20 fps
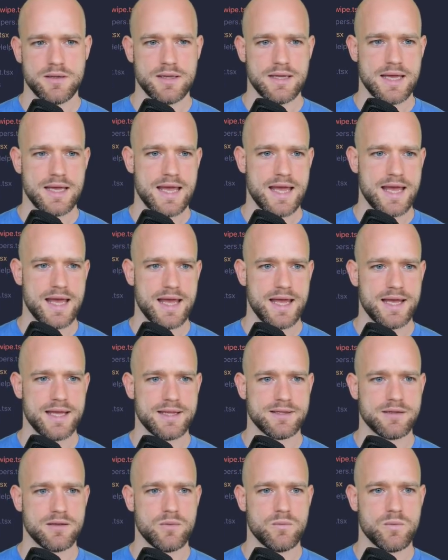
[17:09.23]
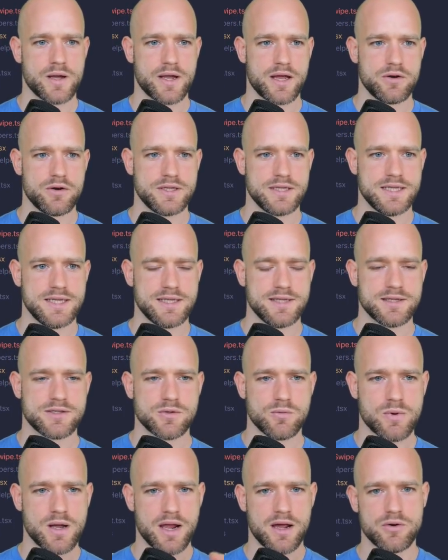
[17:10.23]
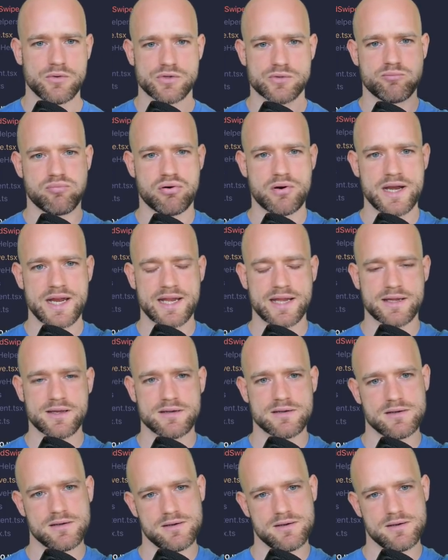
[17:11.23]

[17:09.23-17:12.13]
And we're going to need, so we're going to spring